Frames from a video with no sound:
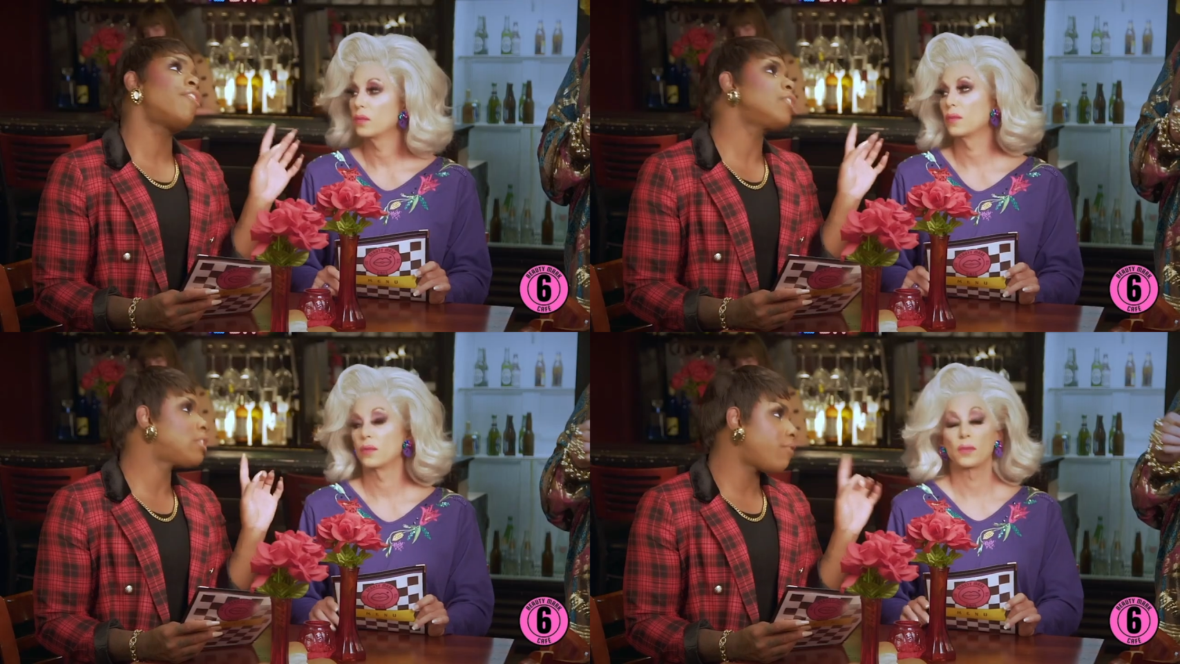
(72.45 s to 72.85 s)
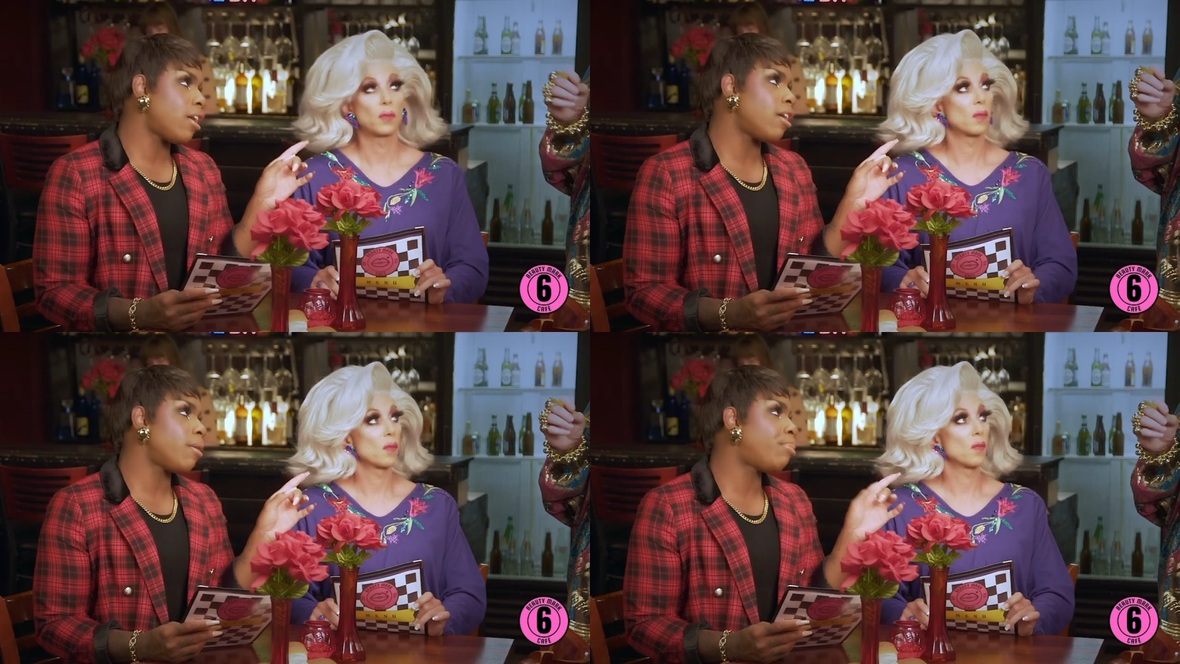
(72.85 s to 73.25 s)
Speaker 1: First of
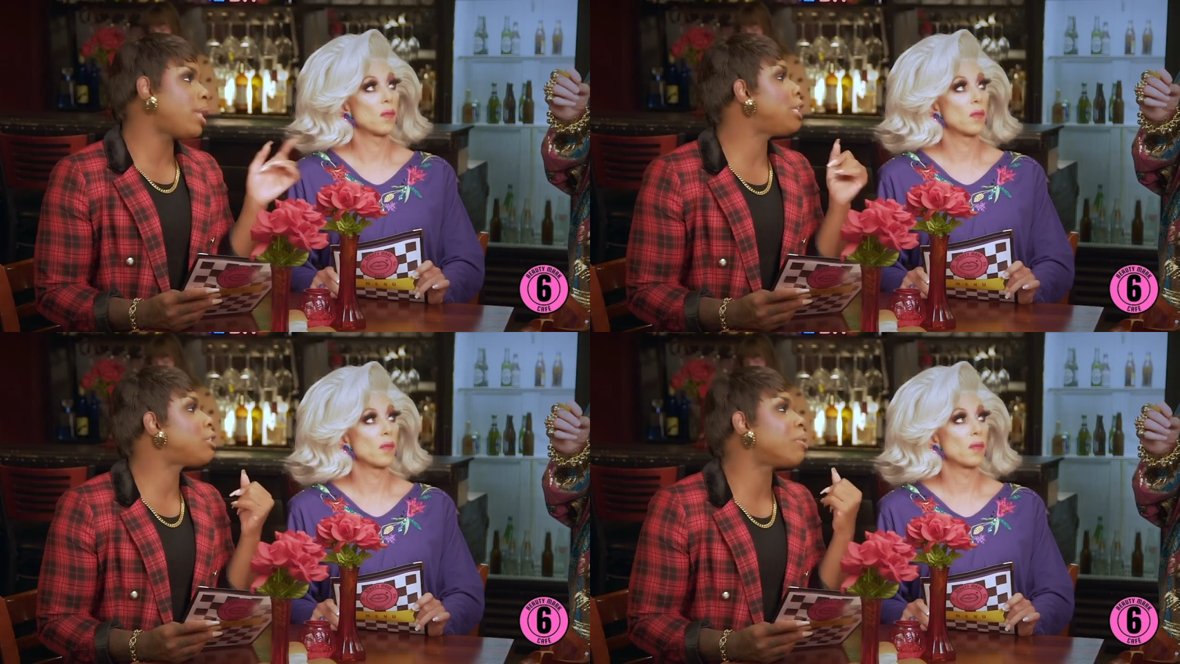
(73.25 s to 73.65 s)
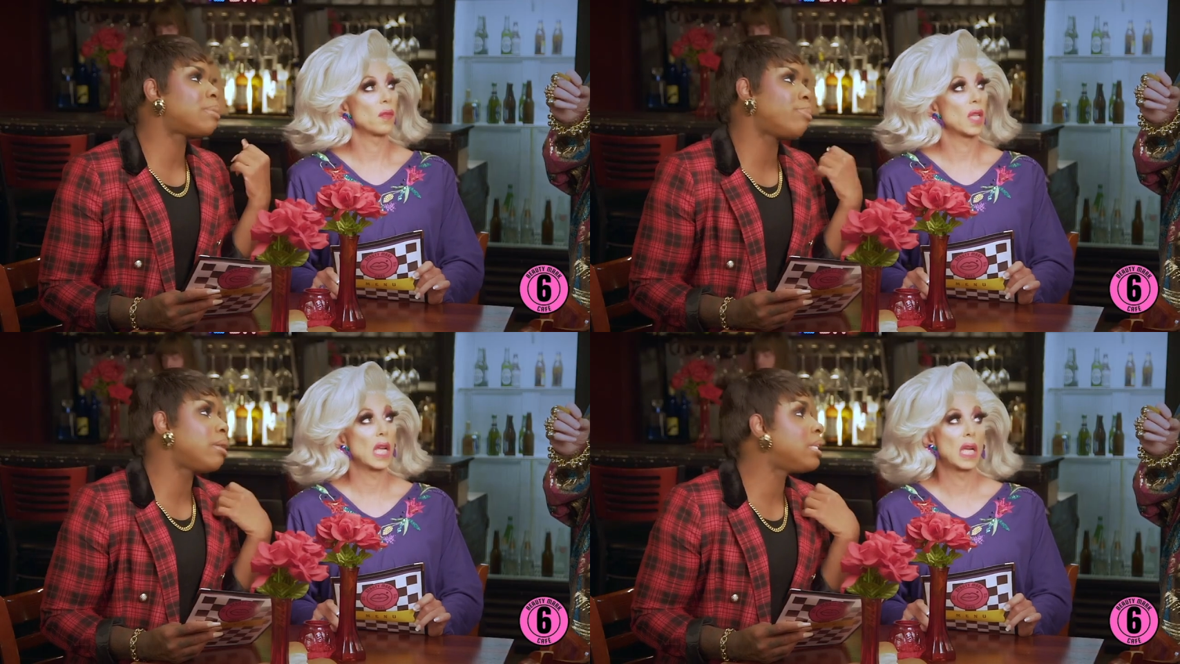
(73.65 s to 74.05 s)
all, please
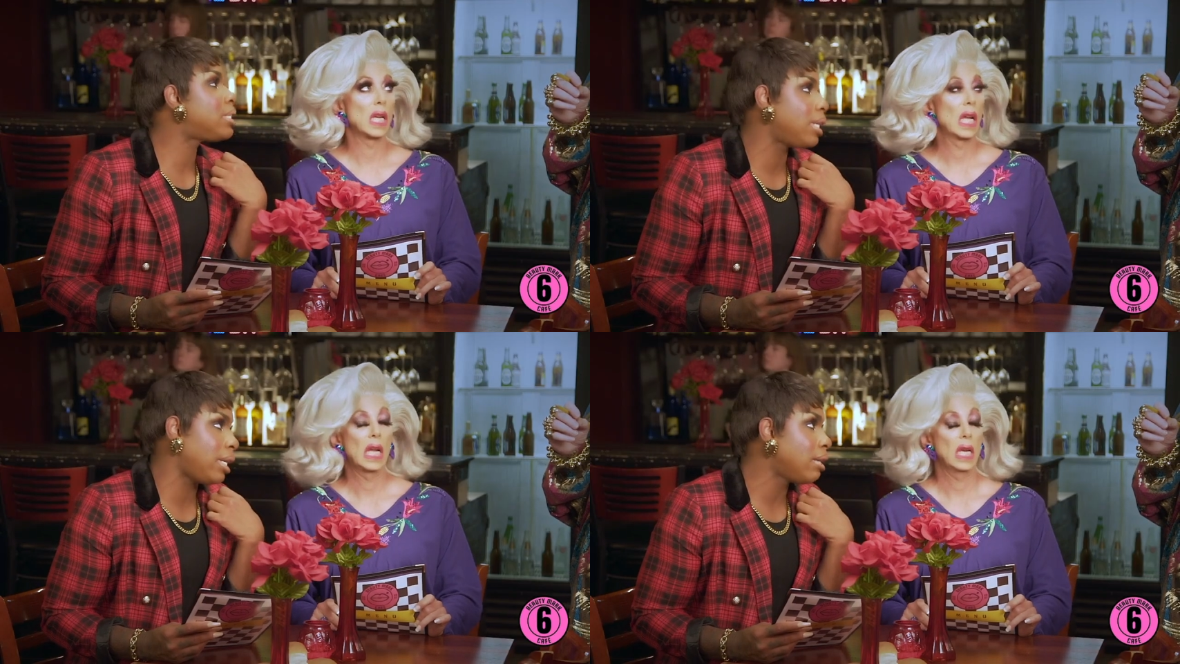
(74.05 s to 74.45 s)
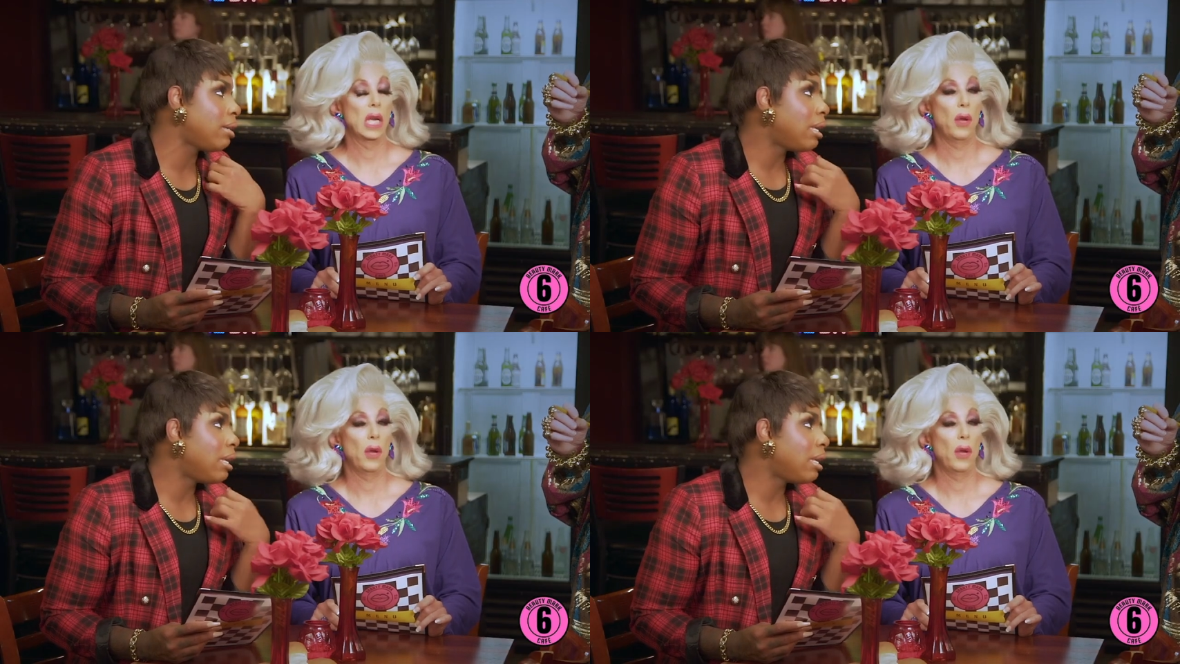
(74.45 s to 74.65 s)
don't spill the tea.